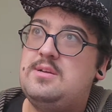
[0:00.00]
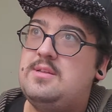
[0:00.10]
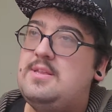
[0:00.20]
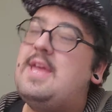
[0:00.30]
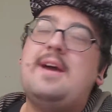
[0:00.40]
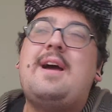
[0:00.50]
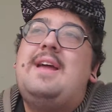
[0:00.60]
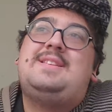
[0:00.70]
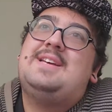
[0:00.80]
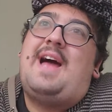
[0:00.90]

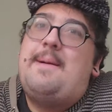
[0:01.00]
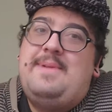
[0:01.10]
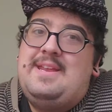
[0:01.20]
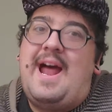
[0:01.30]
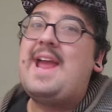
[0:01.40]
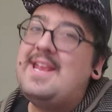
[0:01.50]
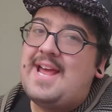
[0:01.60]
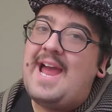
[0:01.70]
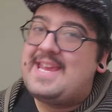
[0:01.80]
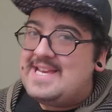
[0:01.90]
Yeah, I mean,
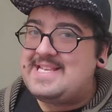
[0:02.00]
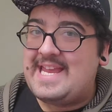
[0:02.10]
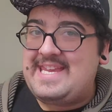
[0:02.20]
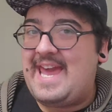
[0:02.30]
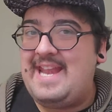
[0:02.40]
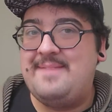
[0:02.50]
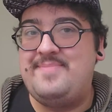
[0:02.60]
I guess I get it,